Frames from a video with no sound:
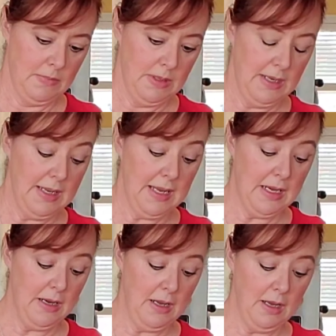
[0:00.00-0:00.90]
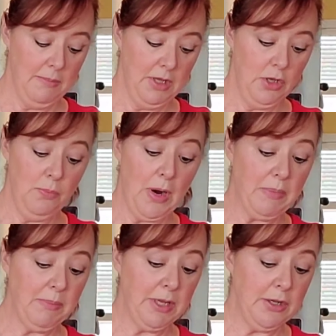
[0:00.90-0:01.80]
Again, you
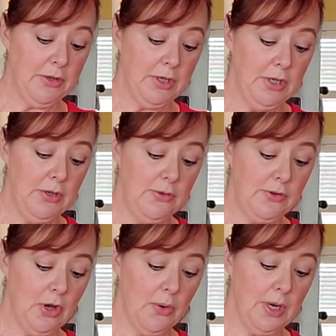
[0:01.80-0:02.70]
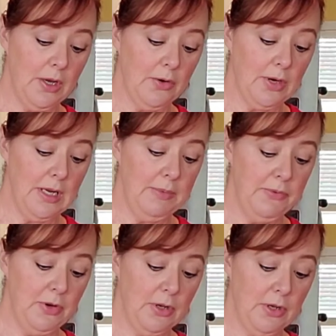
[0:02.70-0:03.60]
probably could use coconut cream if
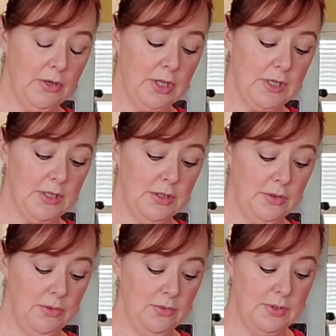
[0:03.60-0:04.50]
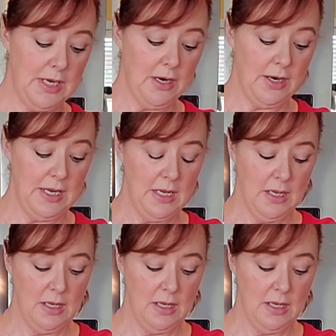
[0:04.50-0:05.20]
you're allergic to dairy.